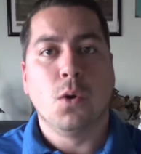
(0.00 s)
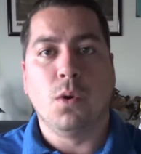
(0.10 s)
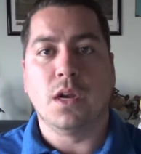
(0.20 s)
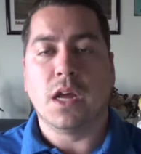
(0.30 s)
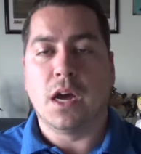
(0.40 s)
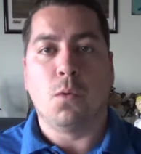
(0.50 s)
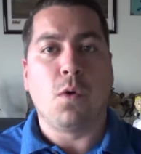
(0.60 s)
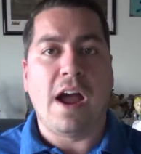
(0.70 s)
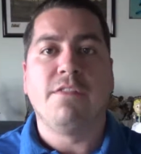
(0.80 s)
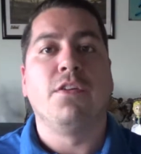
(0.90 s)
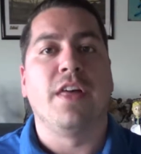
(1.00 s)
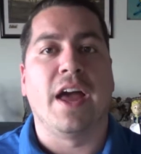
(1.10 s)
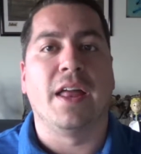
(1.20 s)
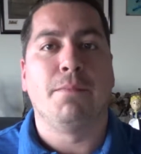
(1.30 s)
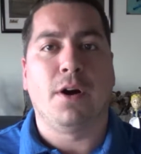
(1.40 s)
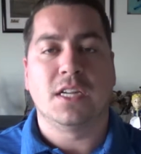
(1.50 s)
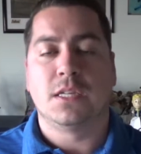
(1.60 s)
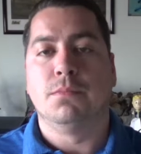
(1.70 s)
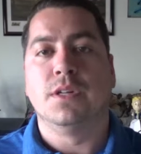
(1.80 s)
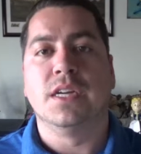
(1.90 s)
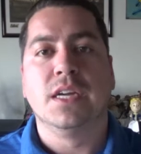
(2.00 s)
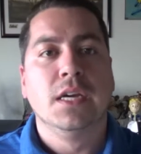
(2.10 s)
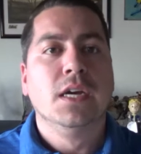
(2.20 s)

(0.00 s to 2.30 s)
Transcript: would rival that and possibly